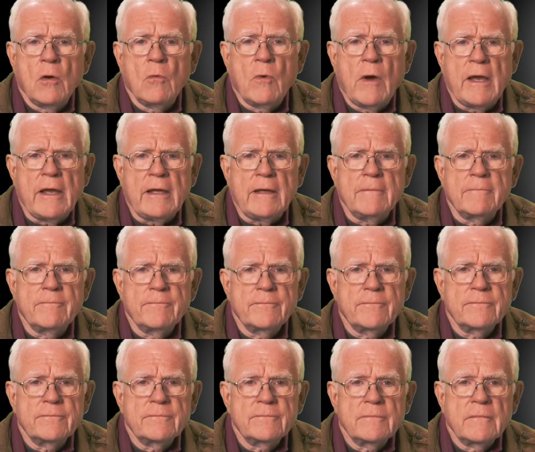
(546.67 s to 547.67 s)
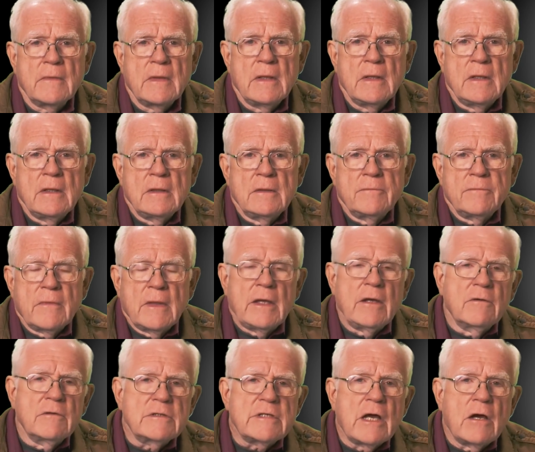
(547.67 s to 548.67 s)
away.
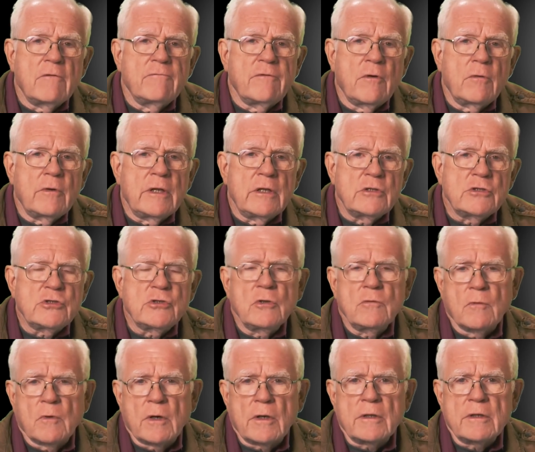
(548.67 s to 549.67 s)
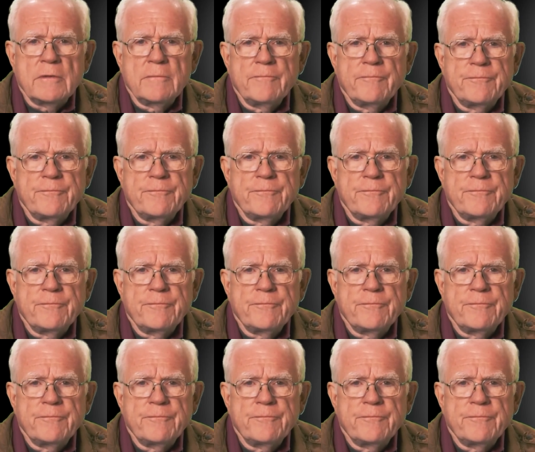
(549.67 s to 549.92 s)
Here is how voting should work.